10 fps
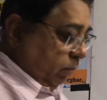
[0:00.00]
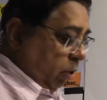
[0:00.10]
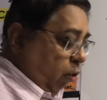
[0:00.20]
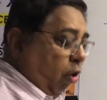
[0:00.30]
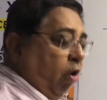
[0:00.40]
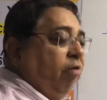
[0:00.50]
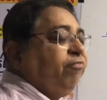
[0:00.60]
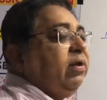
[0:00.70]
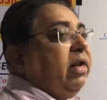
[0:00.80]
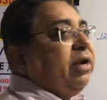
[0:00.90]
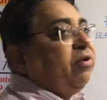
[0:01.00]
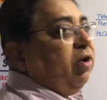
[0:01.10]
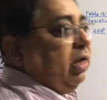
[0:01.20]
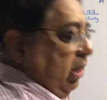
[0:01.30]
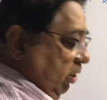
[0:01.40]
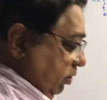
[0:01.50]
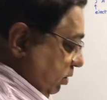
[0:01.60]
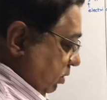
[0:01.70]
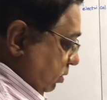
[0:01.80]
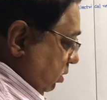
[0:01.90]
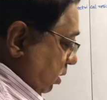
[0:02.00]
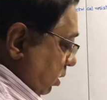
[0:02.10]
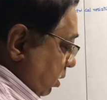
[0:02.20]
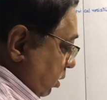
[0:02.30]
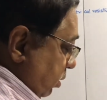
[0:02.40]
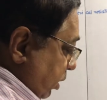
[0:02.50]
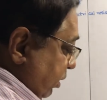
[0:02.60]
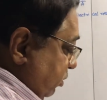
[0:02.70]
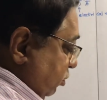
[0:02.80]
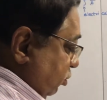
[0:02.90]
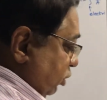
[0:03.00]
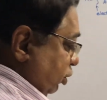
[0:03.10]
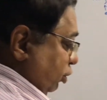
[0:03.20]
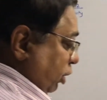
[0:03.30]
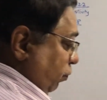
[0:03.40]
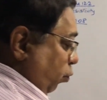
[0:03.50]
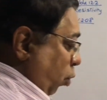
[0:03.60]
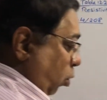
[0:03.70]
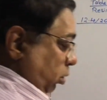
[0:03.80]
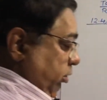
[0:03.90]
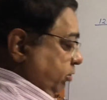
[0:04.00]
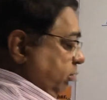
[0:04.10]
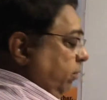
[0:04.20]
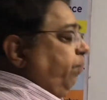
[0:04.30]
of an electric heater is 60 volts,